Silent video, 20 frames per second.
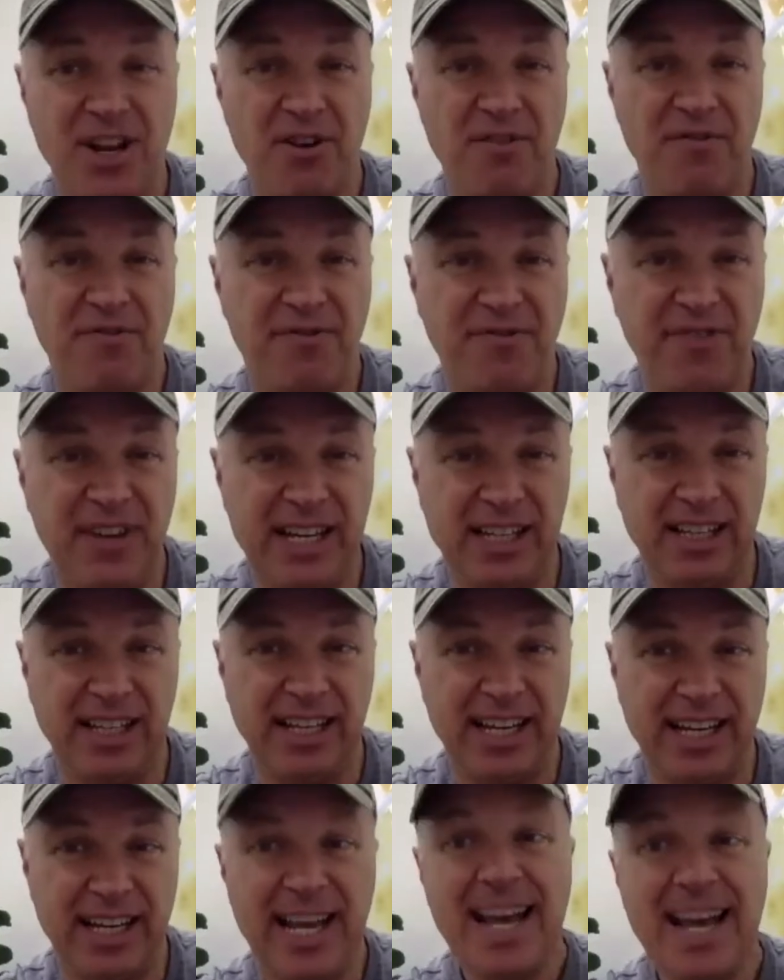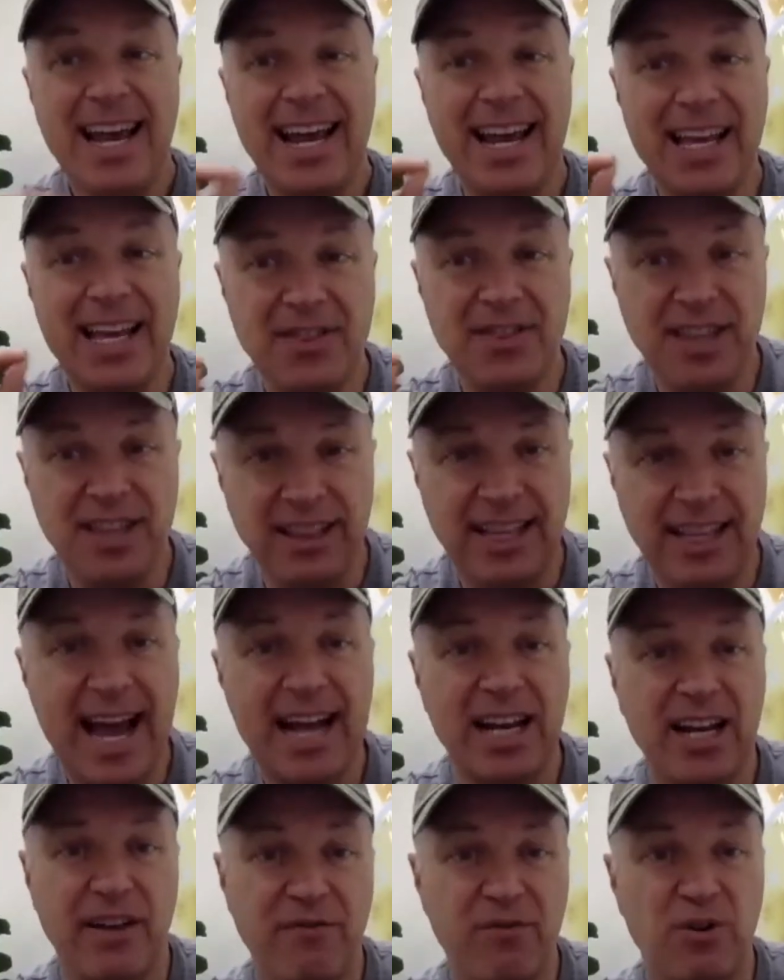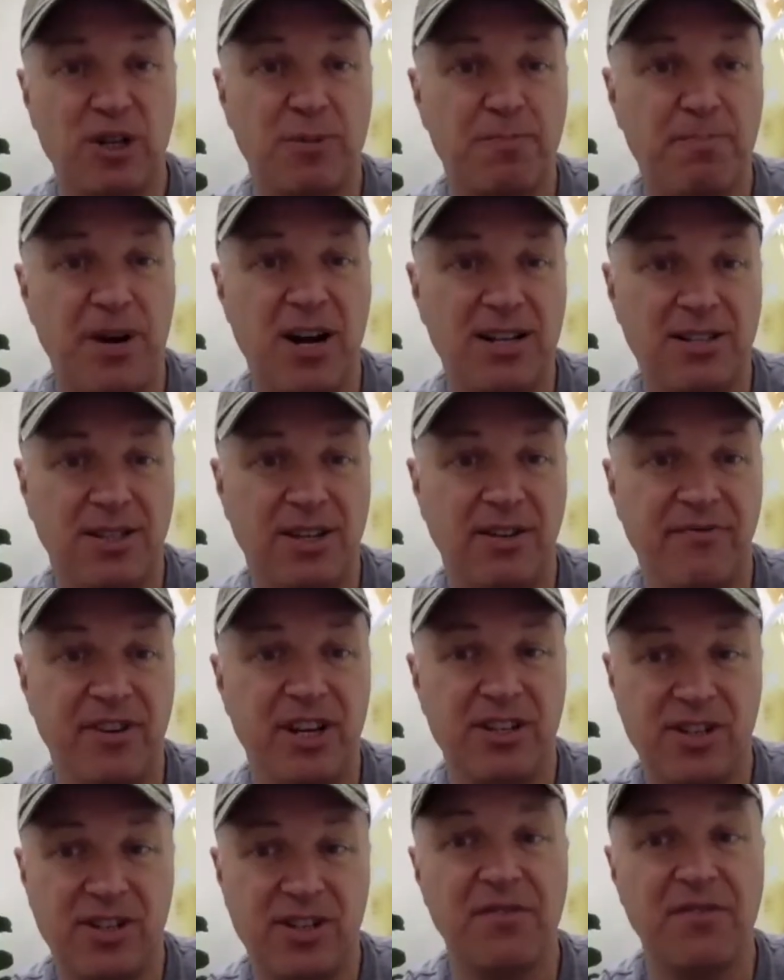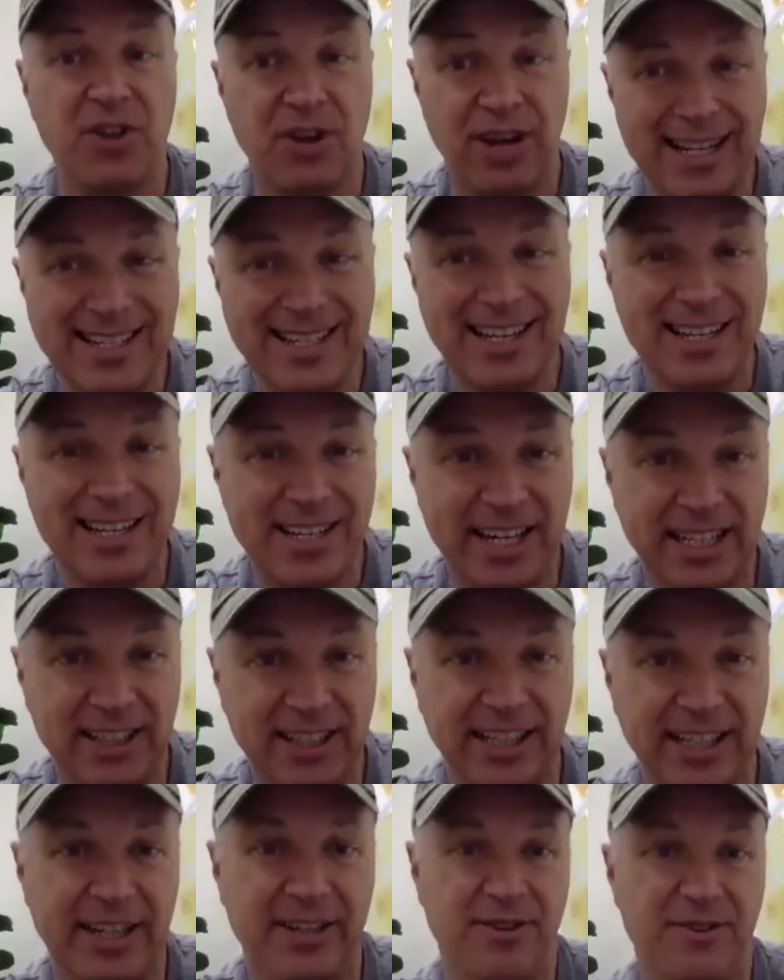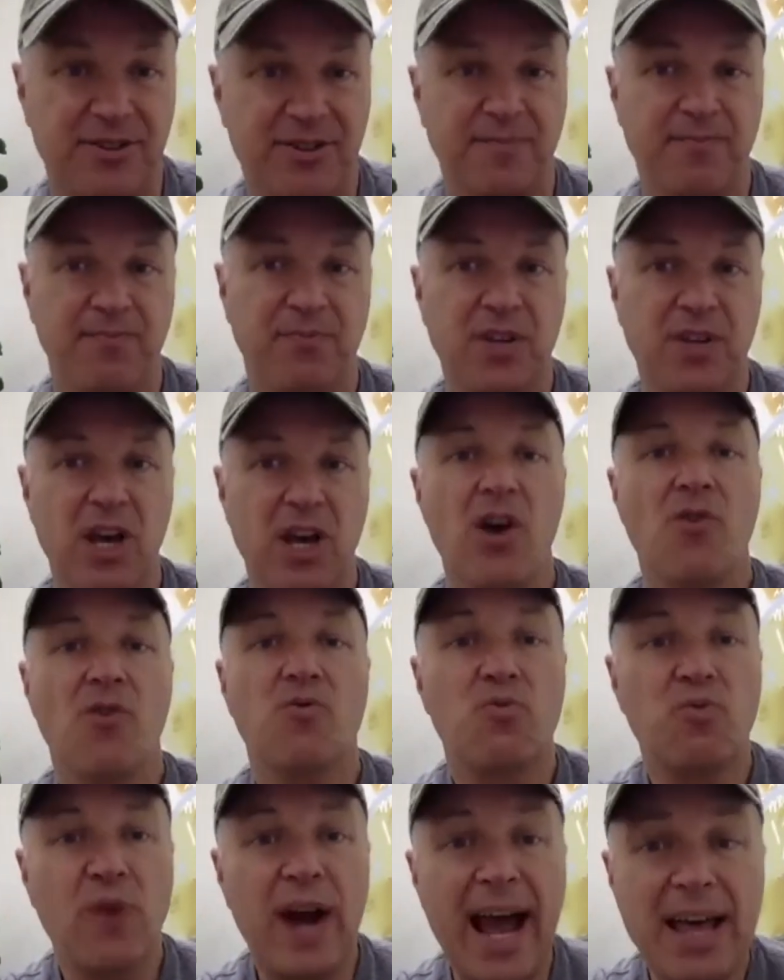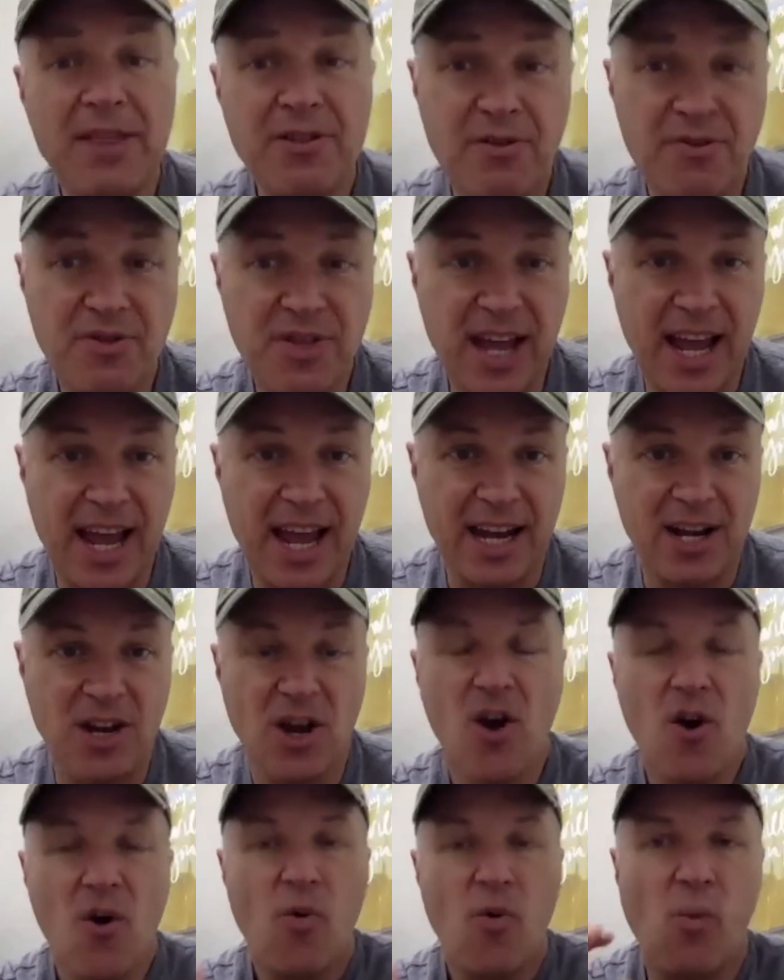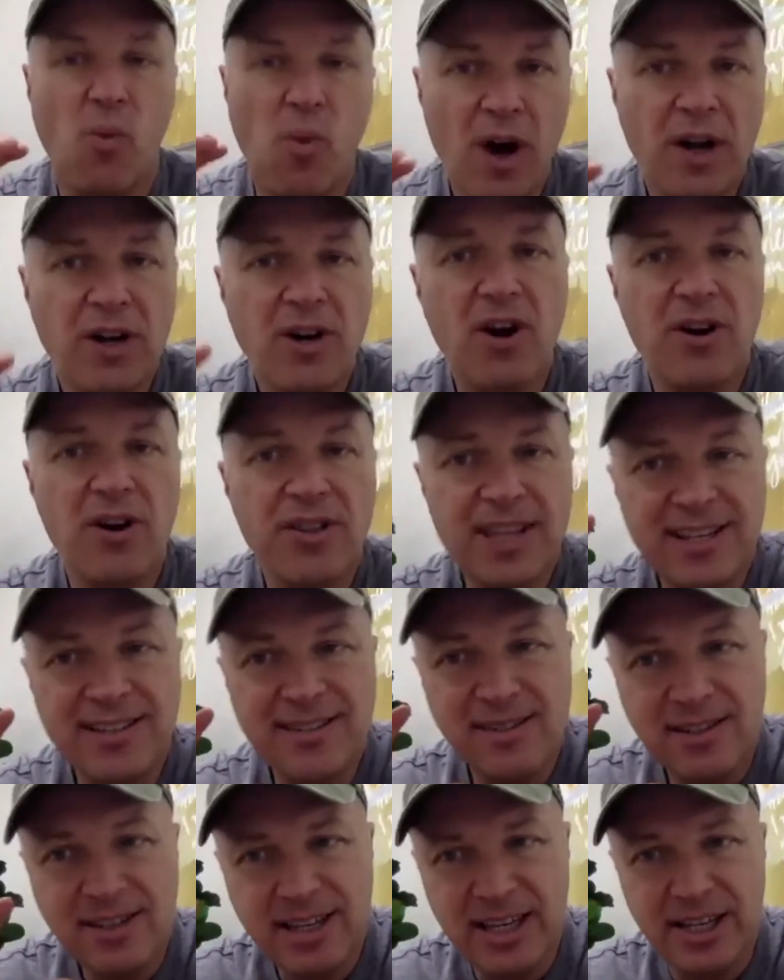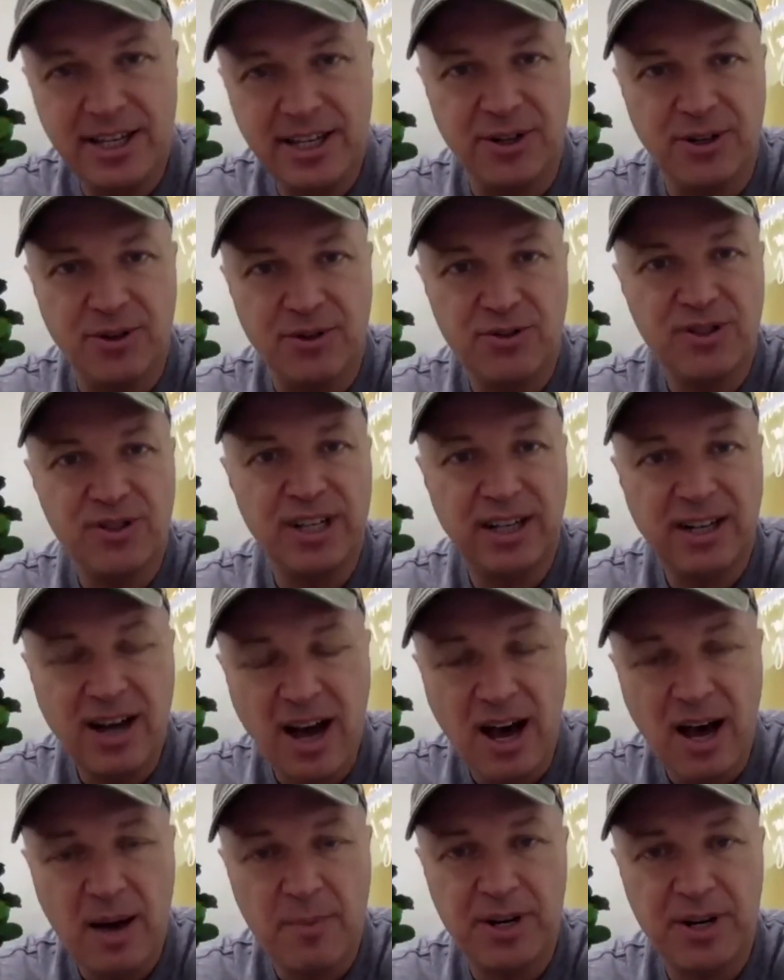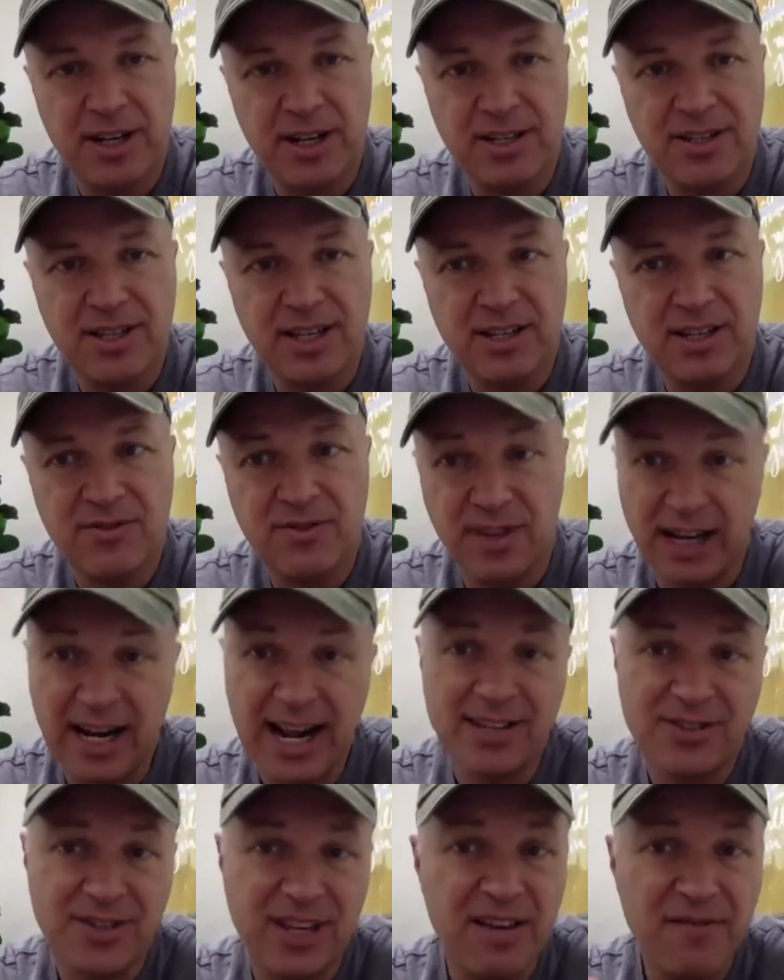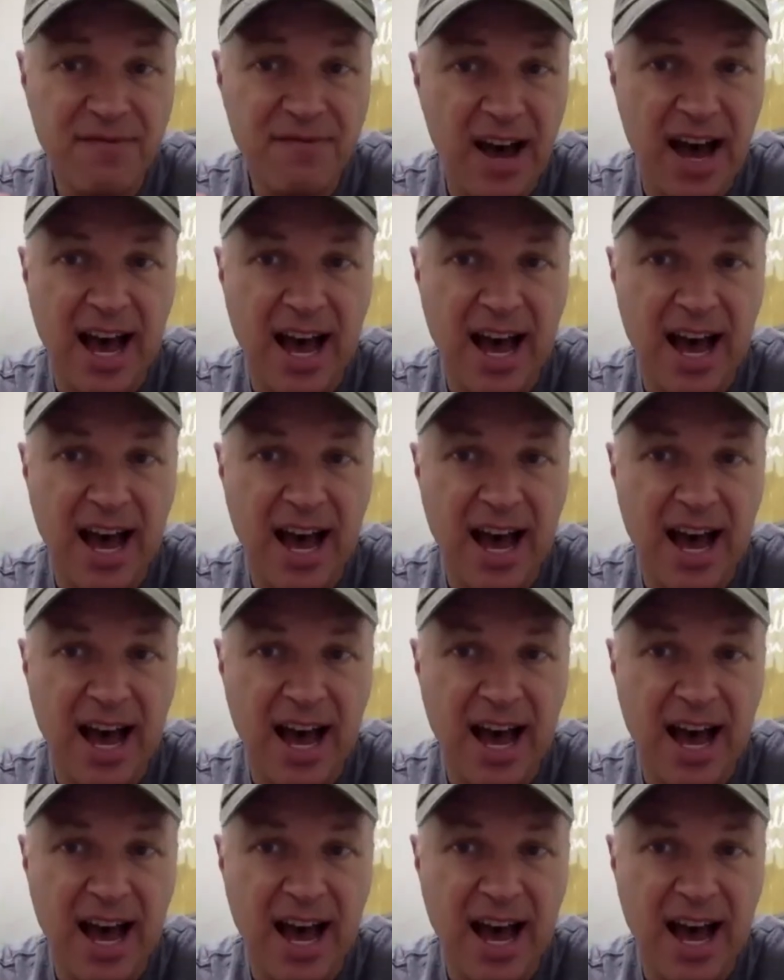feeling in the lack of responsiveness of their existing leaders, rather than what are the skills, the competencies. And I say 5.